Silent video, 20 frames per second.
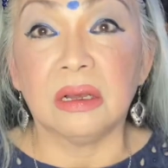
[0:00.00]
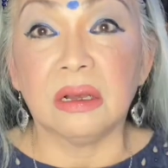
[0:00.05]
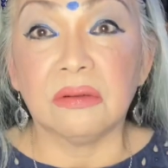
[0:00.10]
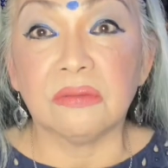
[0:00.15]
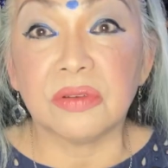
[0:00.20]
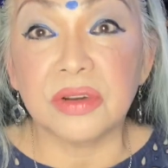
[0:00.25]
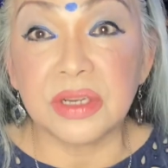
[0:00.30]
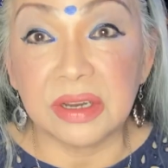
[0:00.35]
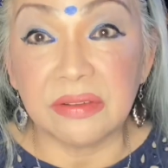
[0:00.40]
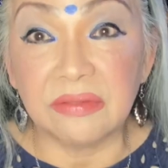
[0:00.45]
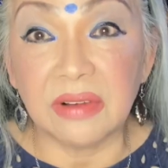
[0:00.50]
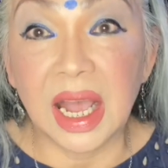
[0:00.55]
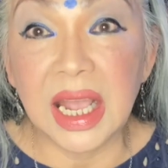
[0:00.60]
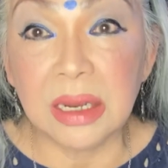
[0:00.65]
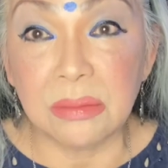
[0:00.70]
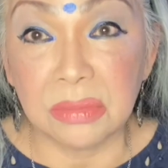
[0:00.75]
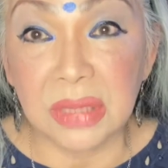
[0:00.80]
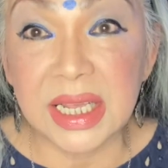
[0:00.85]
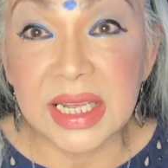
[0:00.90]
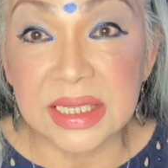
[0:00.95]
for divine
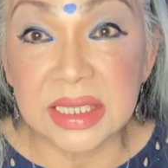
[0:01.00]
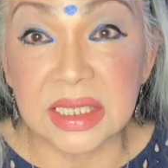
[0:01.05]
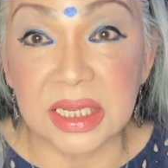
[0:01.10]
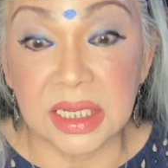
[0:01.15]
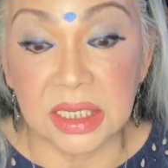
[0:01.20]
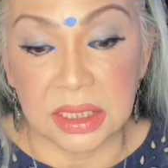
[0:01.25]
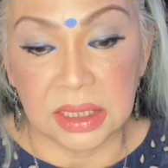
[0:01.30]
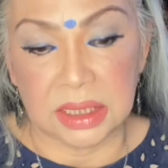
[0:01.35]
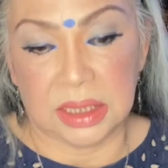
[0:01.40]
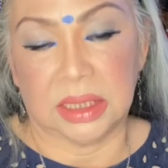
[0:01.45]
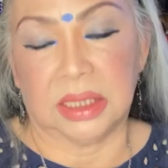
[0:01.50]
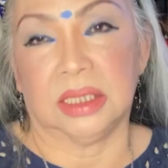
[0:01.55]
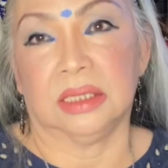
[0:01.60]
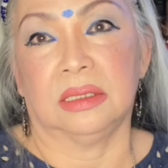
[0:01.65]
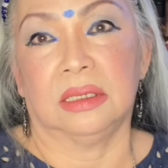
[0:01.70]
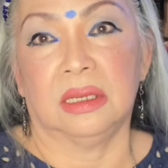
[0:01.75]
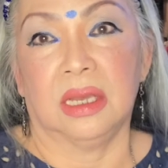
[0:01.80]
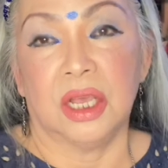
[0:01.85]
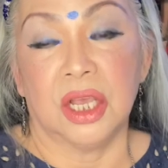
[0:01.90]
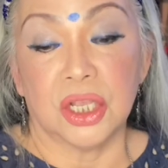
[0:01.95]
blessings.
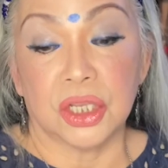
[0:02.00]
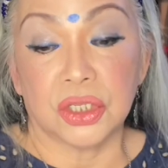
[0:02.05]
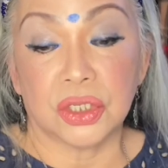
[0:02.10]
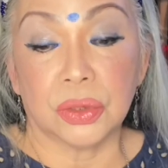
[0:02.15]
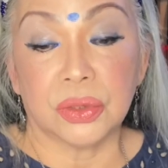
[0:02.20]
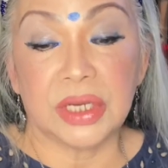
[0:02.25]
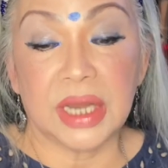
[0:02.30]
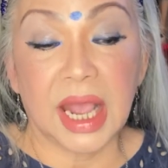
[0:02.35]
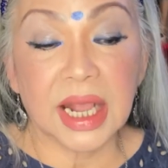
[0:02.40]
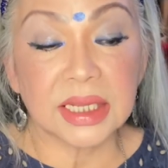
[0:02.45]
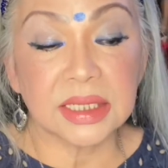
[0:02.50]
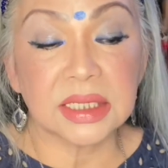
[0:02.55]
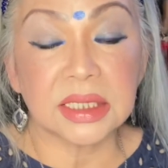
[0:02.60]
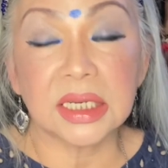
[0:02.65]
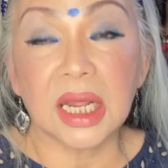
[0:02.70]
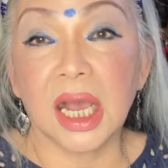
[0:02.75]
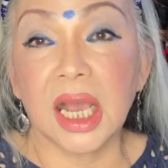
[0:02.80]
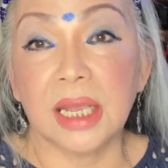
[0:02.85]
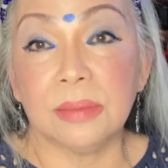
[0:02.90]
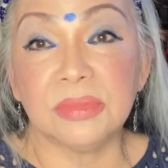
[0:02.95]
So next
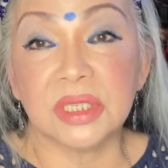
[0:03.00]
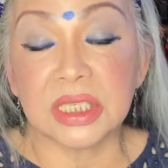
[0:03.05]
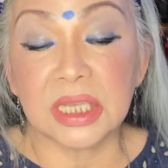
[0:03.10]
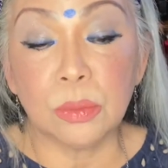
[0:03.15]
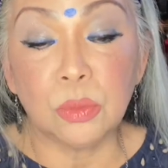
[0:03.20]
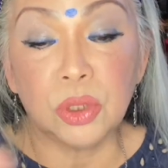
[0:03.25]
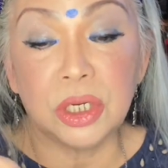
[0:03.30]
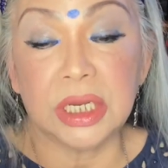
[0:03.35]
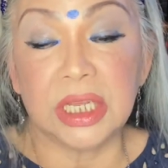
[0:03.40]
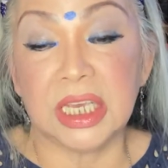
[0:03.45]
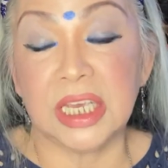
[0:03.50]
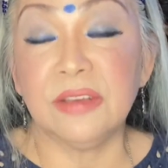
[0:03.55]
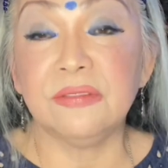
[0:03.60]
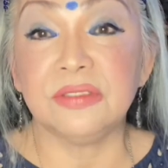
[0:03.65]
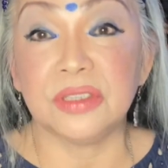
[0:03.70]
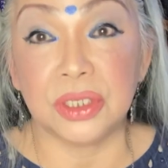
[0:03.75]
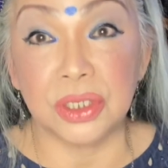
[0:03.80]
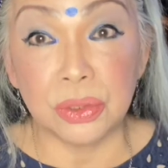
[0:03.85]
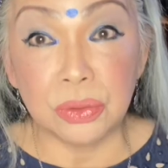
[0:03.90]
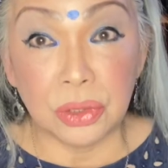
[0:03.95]
time someone
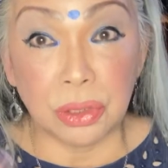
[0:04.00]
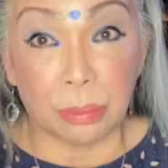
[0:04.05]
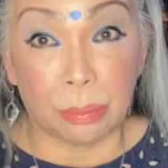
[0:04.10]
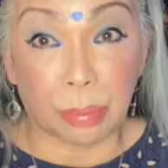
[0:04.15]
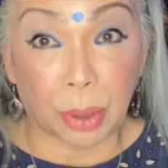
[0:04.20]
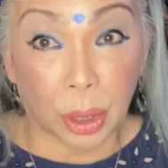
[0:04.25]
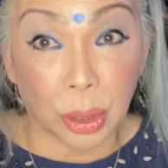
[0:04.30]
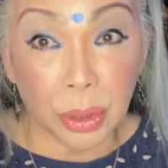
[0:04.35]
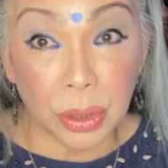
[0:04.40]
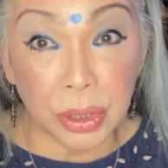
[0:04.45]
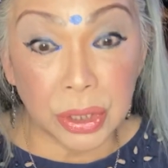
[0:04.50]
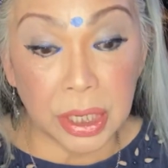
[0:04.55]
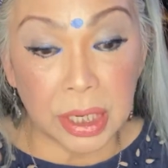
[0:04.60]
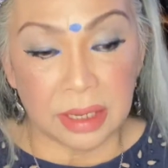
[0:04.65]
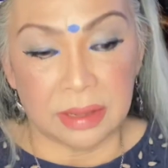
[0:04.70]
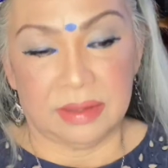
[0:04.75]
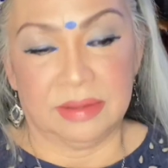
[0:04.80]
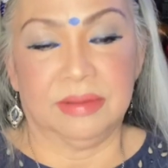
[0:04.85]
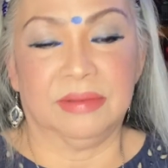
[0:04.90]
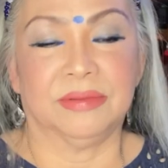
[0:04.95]
gives you the bird,
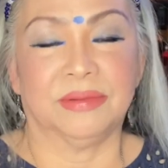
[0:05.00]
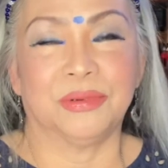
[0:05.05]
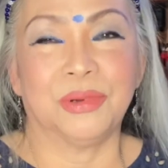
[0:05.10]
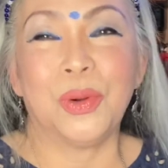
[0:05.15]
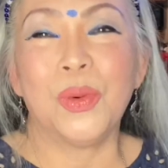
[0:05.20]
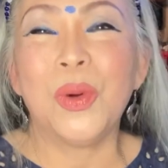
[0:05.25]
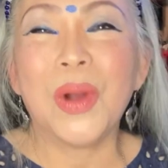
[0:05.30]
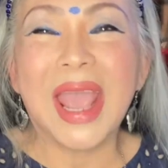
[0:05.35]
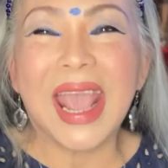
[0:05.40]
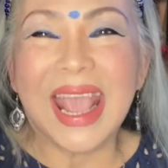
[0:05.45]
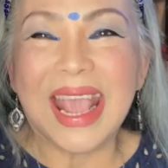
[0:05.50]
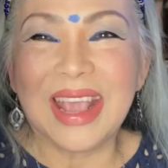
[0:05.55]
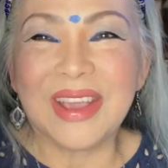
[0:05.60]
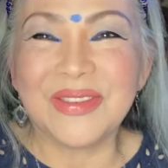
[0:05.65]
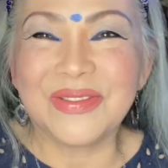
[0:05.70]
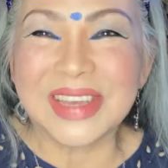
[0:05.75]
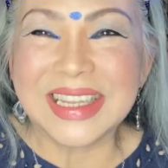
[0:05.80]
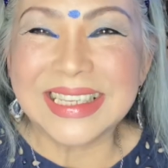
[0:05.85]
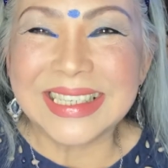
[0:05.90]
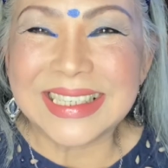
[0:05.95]
wave
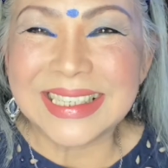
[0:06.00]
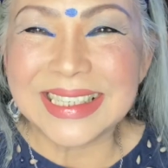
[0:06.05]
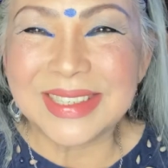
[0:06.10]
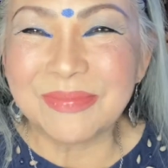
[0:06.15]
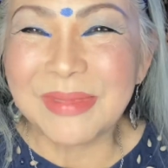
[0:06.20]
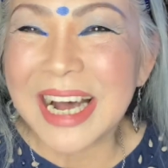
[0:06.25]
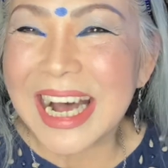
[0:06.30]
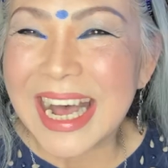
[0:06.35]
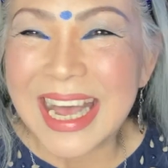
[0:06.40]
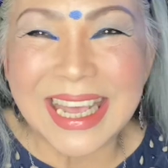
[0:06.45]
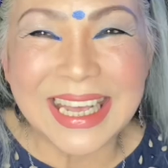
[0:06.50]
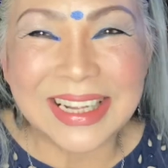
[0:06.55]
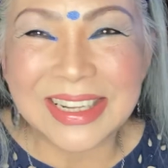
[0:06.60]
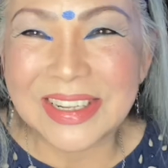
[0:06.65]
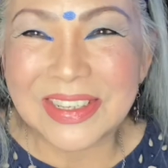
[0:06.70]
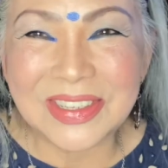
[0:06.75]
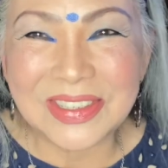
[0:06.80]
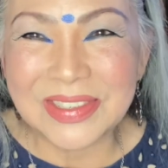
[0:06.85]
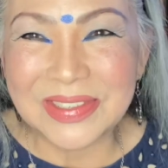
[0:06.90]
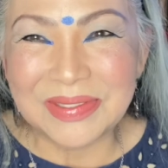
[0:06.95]
and
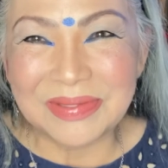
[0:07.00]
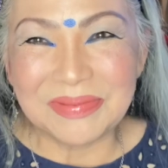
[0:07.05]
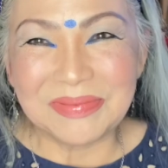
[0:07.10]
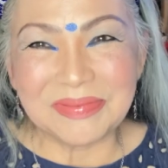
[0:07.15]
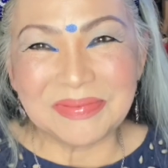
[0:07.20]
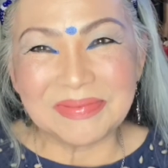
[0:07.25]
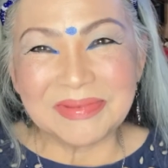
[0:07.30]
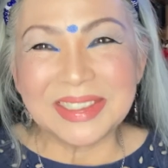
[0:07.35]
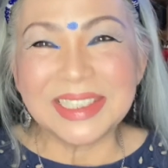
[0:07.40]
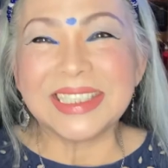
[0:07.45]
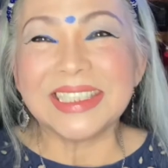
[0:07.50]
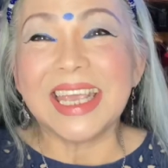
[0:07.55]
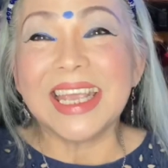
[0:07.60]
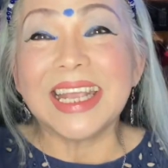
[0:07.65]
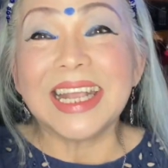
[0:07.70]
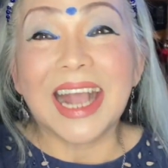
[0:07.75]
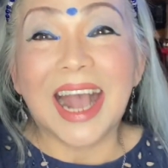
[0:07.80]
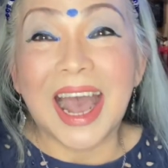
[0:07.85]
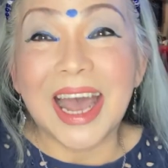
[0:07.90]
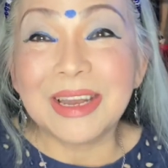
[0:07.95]
smile. Say,
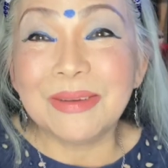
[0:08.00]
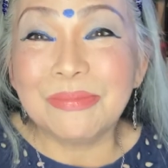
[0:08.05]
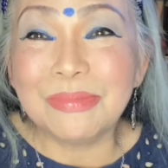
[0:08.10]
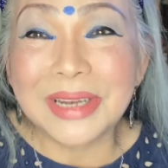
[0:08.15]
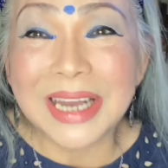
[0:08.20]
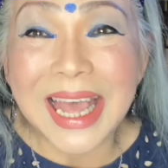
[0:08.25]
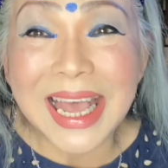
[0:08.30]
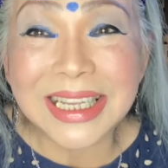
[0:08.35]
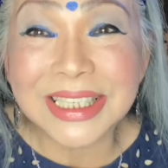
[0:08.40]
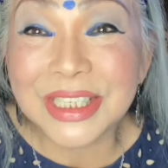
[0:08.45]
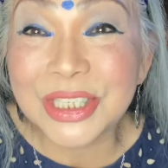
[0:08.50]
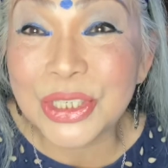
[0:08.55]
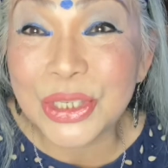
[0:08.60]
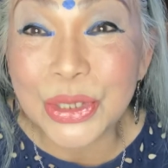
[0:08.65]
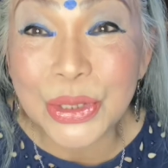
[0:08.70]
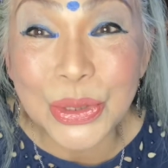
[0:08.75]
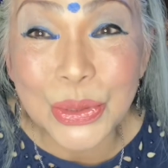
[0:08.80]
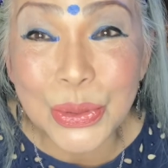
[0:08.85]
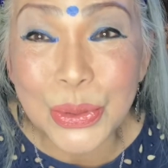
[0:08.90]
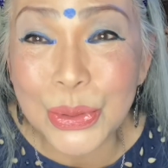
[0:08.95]
God bless
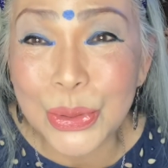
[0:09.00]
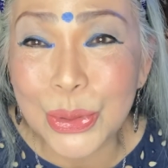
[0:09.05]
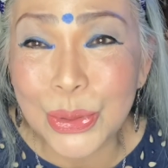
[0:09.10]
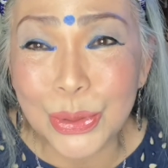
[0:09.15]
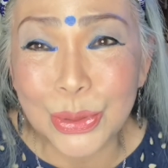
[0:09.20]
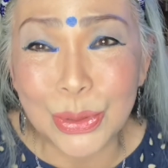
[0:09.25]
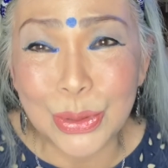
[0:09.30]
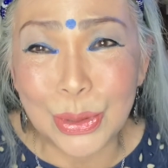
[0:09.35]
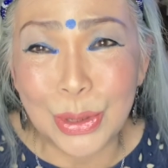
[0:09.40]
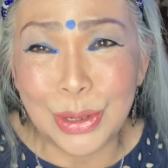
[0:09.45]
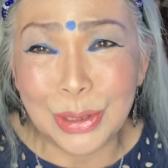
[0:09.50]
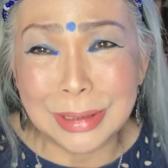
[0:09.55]
you.